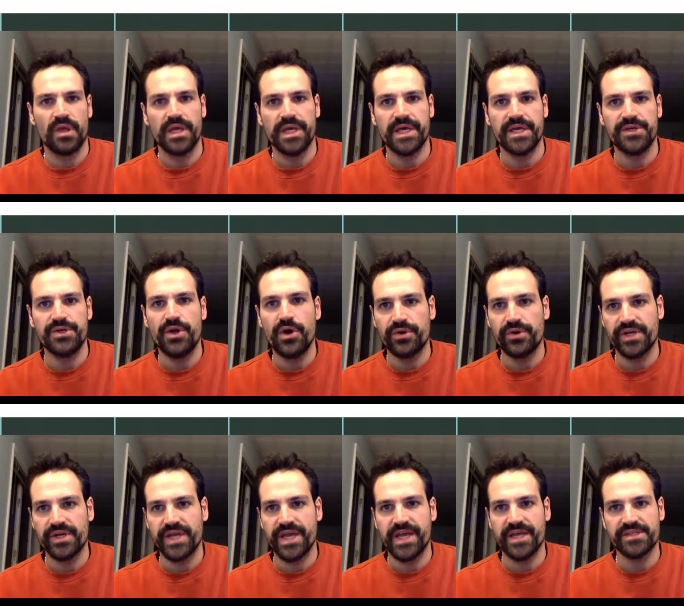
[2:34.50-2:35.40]
node
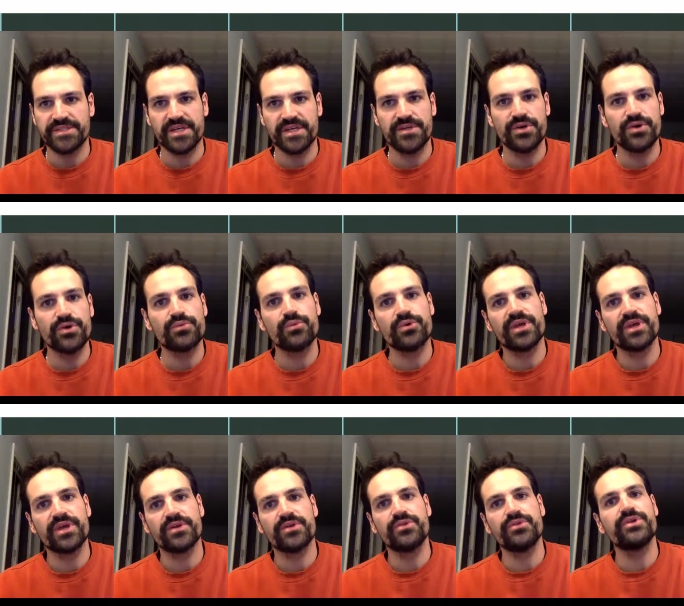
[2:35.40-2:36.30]
and antinode, we'll
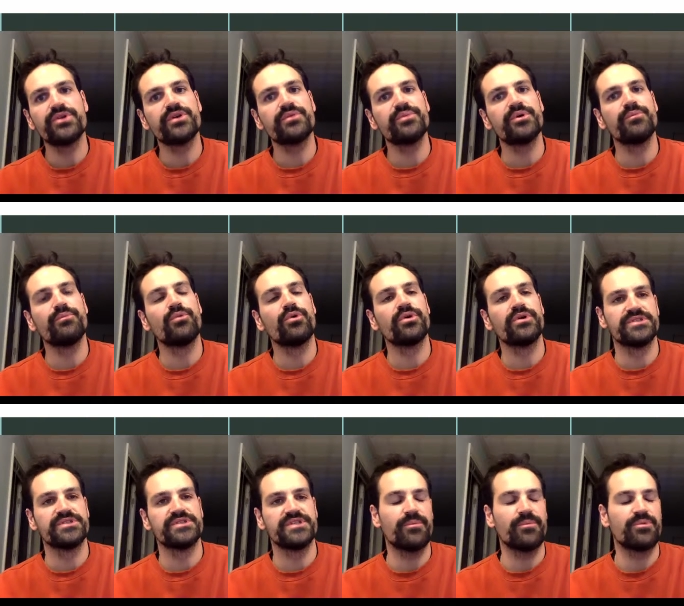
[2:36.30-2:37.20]
get a little bit more
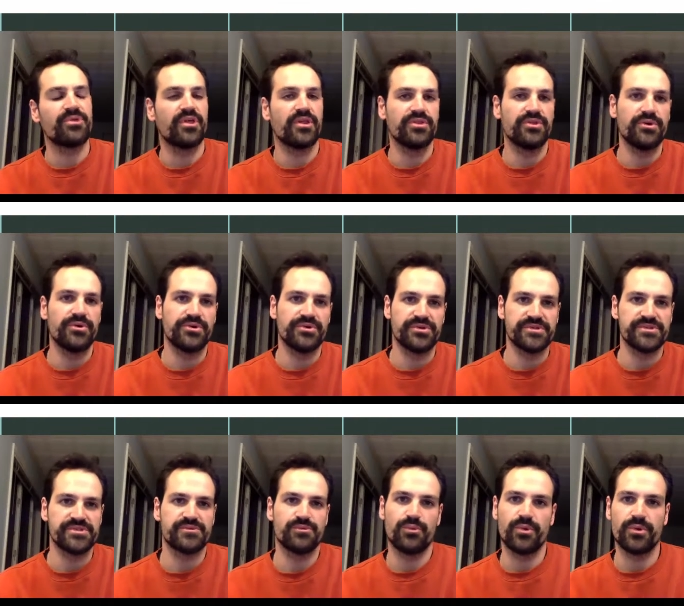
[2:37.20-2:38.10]
in depth on
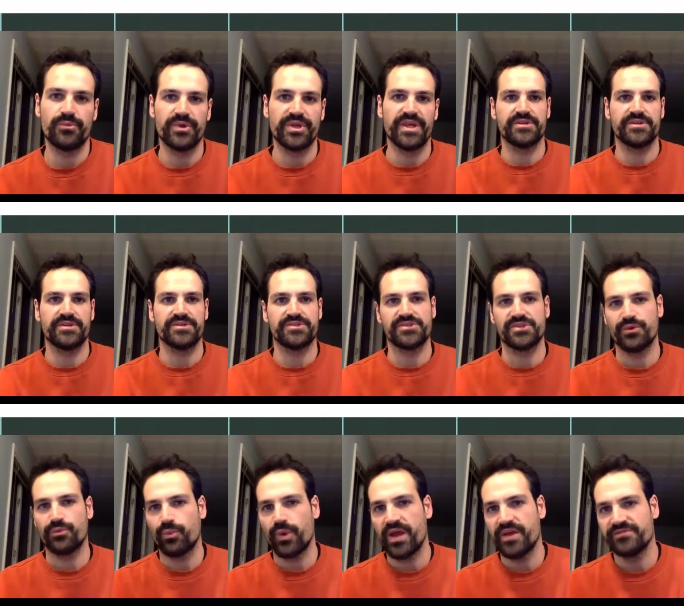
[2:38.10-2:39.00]
those when we get to
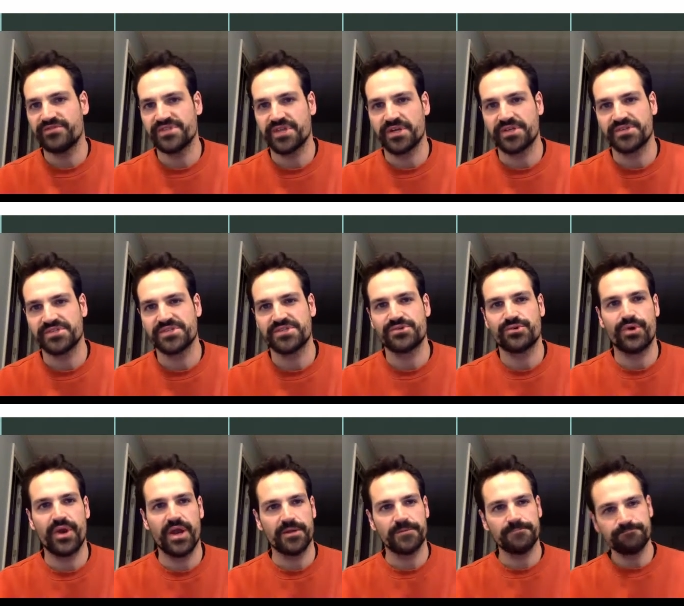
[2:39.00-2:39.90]
waves on a
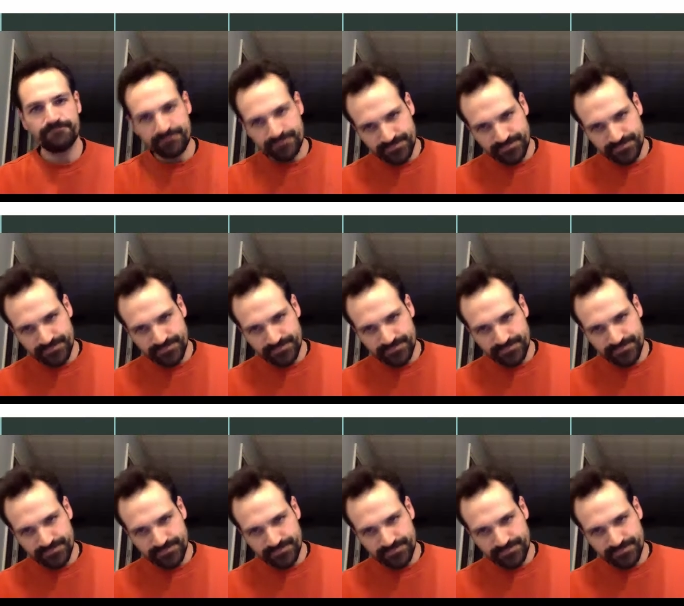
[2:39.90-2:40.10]
string.